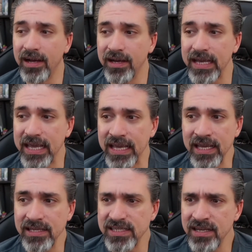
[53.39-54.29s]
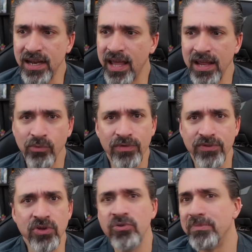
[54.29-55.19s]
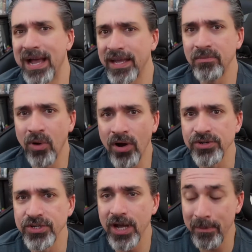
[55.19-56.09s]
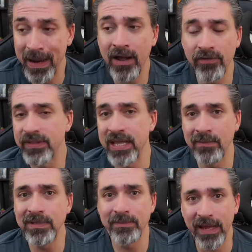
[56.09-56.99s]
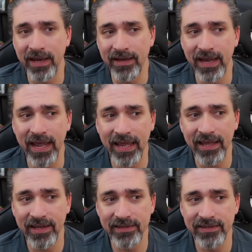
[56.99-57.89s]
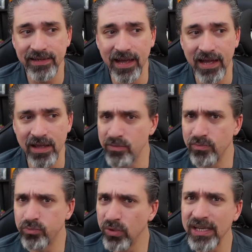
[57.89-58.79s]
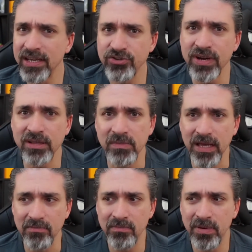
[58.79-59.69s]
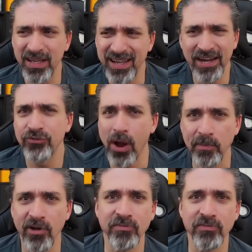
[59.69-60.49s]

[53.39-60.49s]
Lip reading: he did a review back in March about The Empty Man, and it really intrigued me, but it kind of dropped off my